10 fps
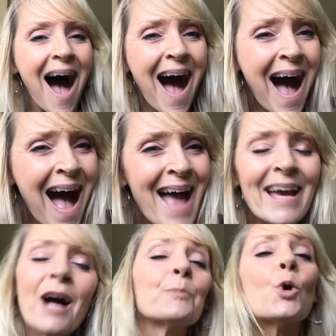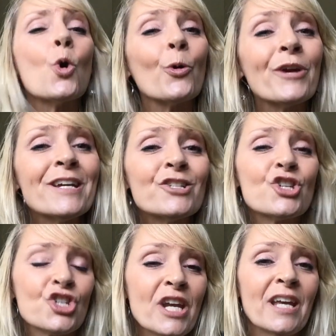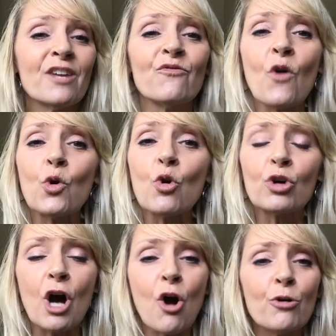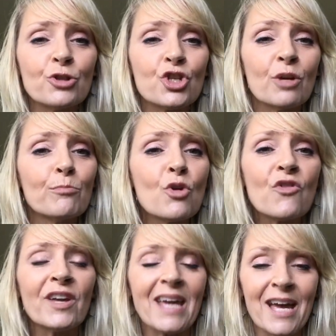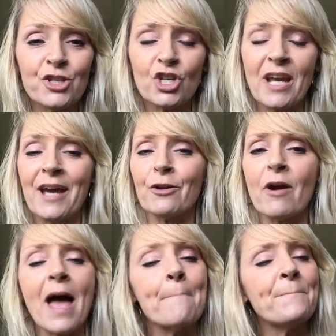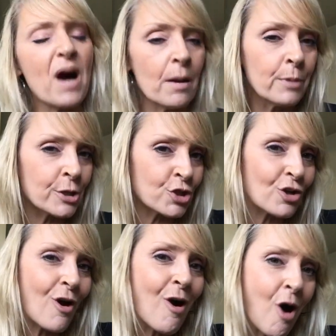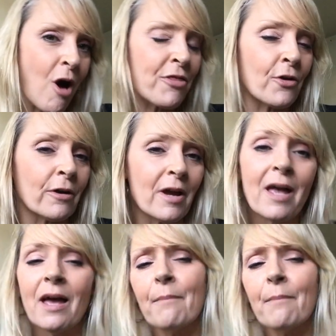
Hi, I'm Coreen Sheehan, vocal coach, music educator, and published author.